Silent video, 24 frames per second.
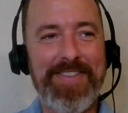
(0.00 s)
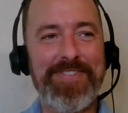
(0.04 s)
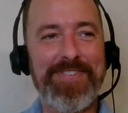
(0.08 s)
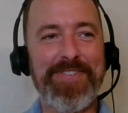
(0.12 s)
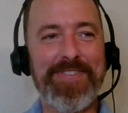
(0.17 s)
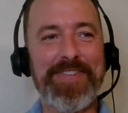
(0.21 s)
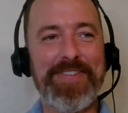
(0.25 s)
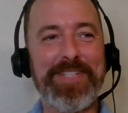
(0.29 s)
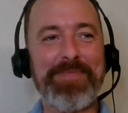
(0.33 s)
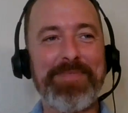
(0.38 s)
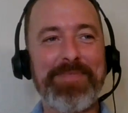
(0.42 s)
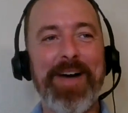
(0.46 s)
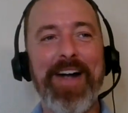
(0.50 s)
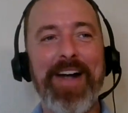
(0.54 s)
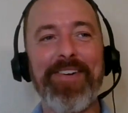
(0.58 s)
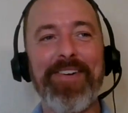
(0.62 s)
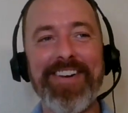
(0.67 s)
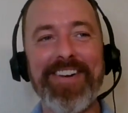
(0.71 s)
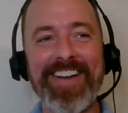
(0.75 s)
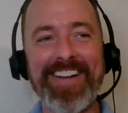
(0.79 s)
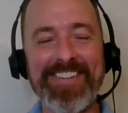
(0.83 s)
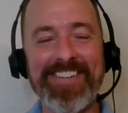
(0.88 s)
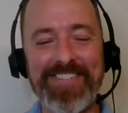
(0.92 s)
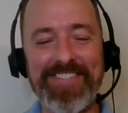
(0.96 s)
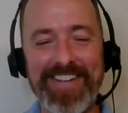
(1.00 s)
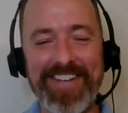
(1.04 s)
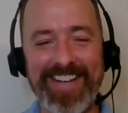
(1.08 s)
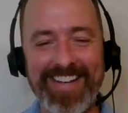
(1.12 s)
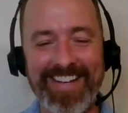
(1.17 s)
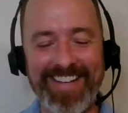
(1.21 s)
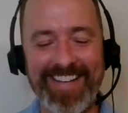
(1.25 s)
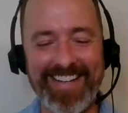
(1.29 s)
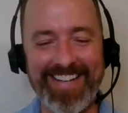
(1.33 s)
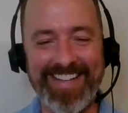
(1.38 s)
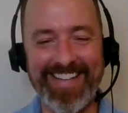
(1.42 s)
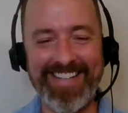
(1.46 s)
So spot
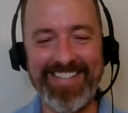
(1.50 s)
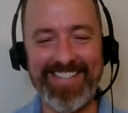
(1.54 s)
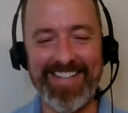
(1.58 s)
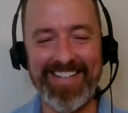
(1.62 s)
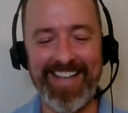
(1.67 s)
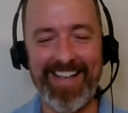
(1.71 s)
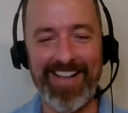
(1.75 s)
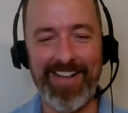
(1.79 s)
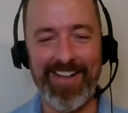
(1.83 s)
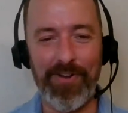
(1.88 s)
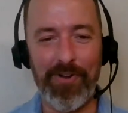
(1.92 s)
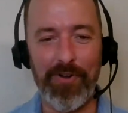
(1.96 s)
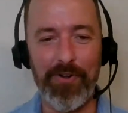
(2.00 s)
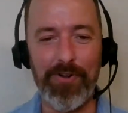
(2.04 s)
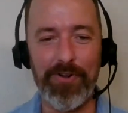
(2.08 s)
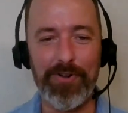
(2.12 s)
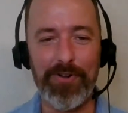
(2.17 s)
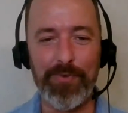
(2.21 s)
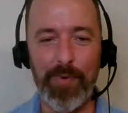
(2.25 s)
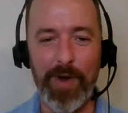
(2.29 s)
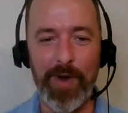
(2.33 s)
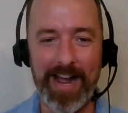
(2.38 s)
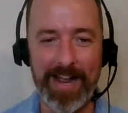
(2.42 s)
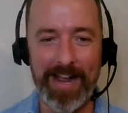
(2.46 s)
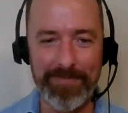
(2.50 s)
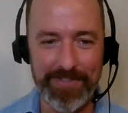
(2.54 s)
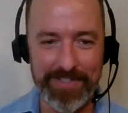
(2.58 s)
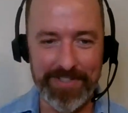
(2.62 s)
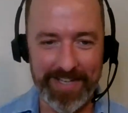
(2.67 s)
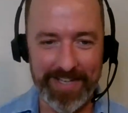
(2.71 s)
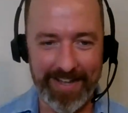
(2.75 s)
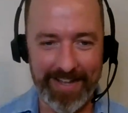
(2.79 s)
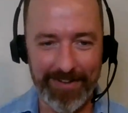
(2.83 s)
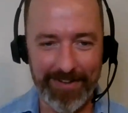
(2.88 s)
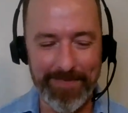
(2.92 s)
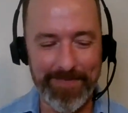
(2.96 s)
reduction is an old wives'
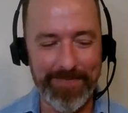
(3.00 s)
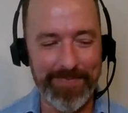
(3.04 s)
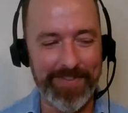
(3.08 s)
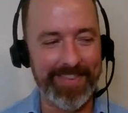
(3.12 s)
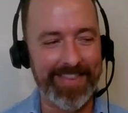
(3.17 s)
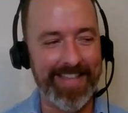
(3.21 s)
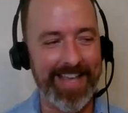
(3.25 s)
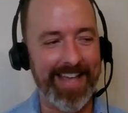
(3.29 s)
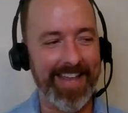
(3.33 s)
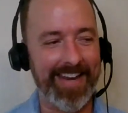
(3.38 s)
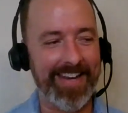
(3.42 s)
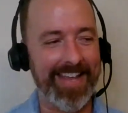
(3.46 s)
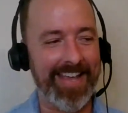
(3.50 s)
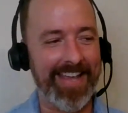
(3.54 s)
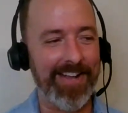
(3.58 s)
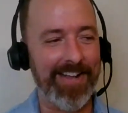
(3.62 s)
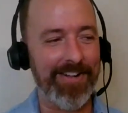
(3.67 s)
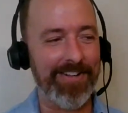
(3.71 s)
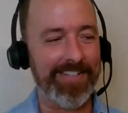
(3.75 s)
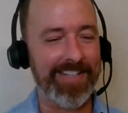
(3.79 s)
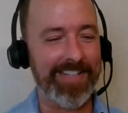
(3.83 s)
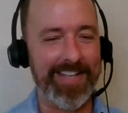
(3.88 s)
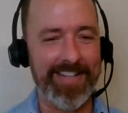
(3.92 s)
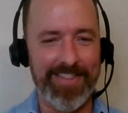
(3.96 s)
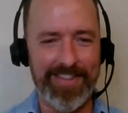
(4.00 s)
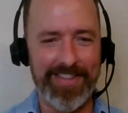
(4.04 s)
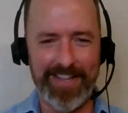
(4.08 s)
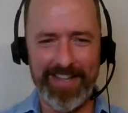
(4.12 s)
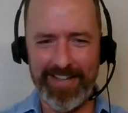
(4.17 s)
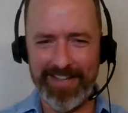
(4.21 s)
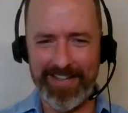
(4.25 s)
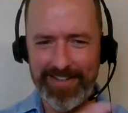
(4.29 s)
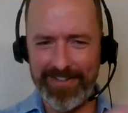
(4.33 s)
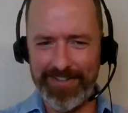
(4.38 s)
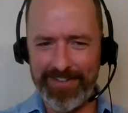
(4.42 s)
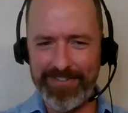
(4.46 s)
tale that held in
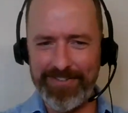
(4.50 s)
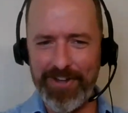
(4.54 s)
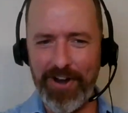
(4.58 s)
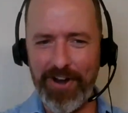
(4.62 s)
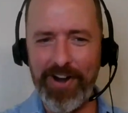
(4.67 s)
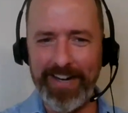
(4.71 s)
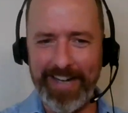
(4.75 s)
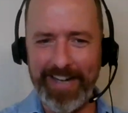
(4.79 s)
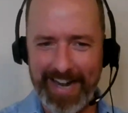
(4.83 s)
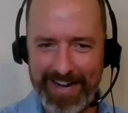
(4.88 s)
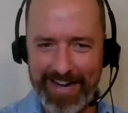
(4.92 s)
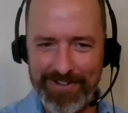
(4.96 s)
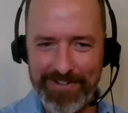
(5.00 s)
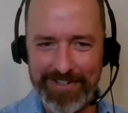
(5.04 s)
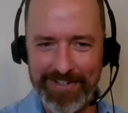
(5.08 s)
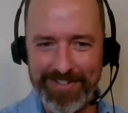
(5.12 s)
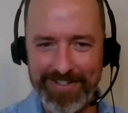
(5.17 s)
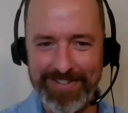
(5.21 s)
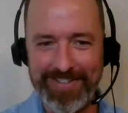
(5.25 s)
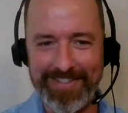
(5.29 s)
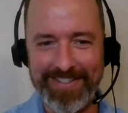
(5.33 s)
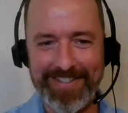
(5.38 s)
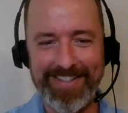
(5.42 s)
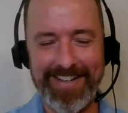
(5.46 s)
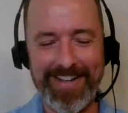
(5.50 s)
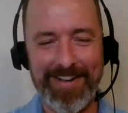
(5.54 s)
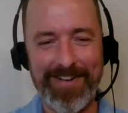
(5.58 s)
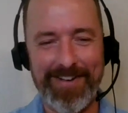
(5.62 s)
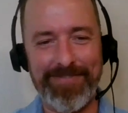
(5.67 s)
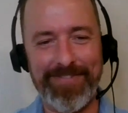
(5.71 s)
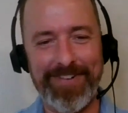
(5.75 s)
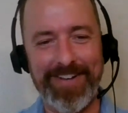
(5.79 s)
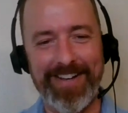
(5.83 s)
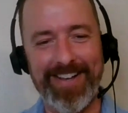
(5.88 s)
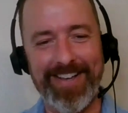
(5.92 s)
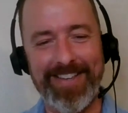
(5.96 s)
the dark ages
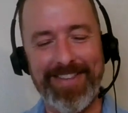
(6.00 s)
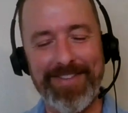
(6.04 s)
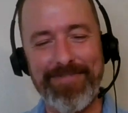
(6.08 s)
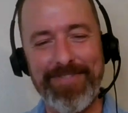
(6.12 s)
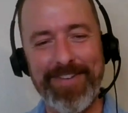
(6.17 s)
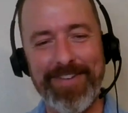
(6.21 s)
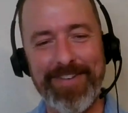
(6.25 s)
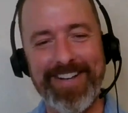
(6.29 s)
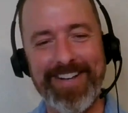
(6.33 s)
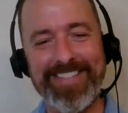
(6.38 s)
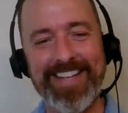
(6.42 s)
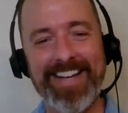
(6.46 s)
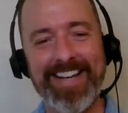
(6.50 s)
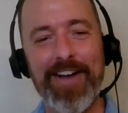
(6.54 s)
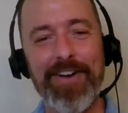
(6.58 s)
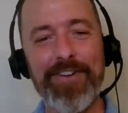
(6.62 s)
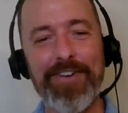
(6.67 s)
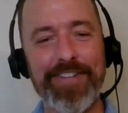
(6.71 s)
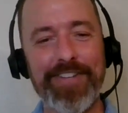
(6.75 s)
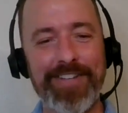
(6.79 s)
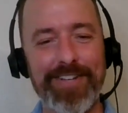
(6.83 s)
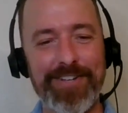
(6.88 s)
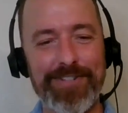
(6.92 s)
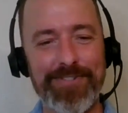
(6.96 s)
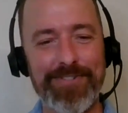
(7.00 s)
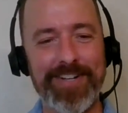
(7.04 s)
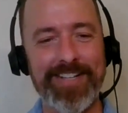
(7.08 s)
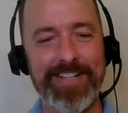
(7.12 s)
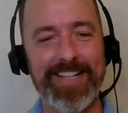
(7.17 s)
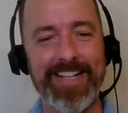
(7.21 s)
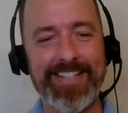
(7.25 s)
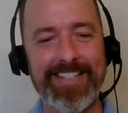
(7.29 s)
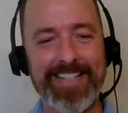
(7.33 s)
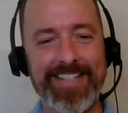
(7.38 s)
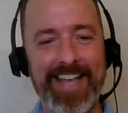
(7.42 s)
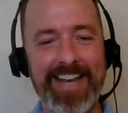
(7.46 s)
of the fitness and health industry
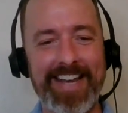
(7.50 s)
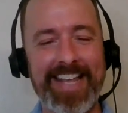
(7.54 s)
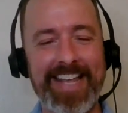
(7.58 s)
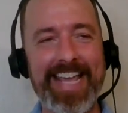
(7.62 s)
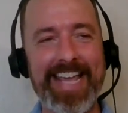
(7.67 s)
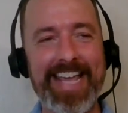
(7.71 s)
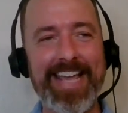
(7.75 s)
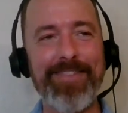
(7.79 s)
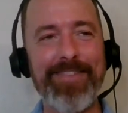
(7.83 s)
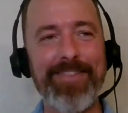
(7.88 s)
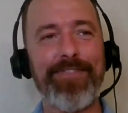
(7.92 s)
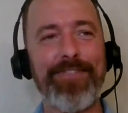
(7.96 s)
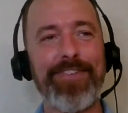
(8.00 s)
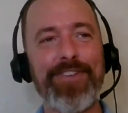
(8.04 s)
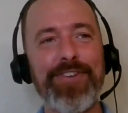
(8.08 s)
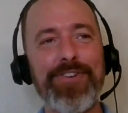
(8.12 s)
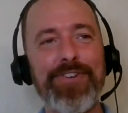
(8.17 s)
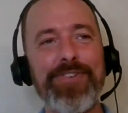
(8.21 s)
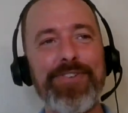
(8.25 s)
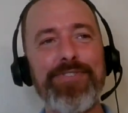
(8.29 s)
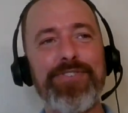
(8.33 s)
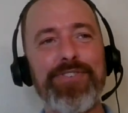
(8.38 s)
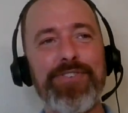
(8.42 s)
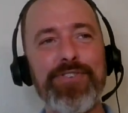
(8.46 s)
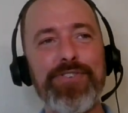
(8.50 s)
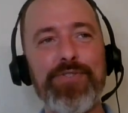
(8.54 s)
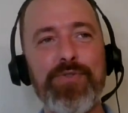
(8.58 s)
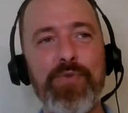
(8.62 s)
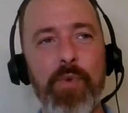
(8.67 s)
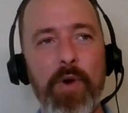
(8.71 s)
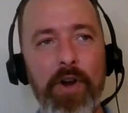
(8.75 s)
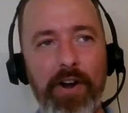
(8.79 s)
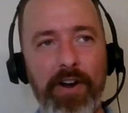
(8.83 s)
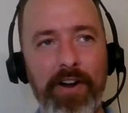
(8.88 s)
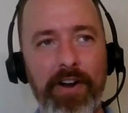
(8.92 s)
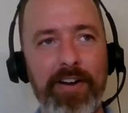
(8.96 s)
that said, if you do
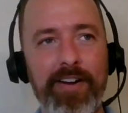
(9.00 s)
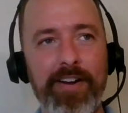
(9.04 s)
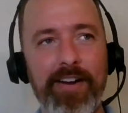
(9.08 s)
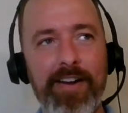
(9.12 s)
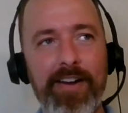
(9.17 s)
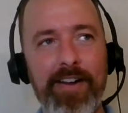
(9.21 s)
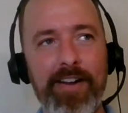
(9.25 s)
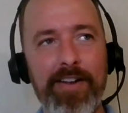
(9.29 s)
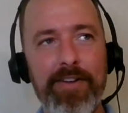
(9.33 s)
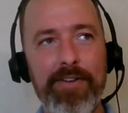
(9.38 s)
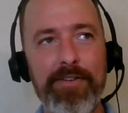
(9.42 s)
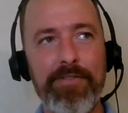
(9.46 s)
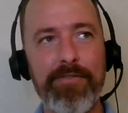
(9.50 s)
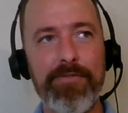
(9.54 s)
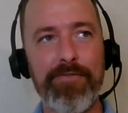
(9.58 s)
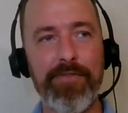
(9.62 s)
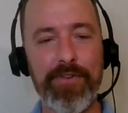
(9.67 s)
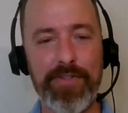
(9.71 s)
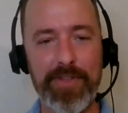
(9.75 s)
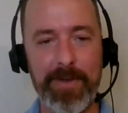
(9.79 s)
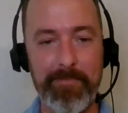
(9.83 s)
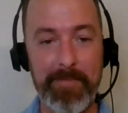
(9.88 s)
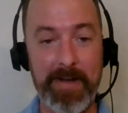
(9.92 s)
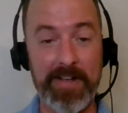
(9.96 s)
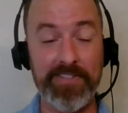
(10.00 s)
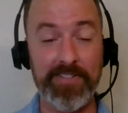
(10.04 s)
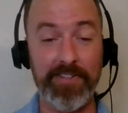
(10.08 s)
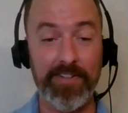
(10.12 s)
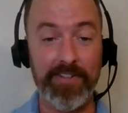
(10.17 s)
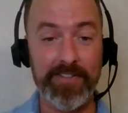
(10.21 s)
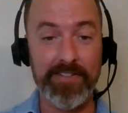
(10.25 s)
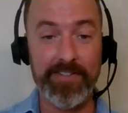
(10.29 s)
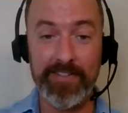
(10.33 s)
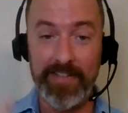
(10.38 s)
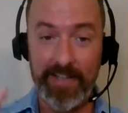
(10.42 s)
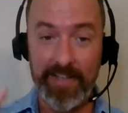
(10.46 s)
work for the muscles